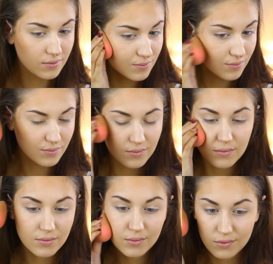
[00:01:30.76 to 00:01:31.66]

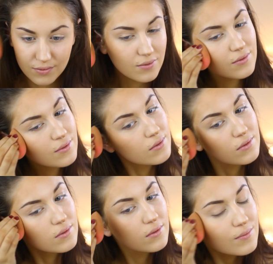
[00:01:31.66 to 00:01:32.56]

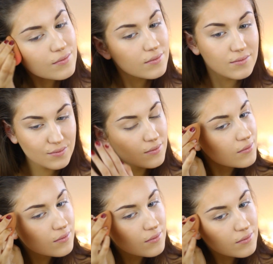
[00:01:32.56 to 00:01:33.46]

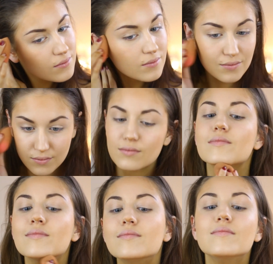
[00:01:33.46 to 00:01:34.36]

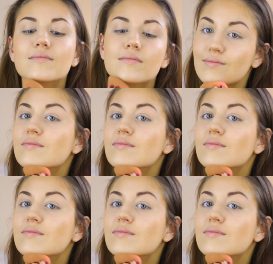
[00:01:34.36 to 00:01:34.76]
(silence)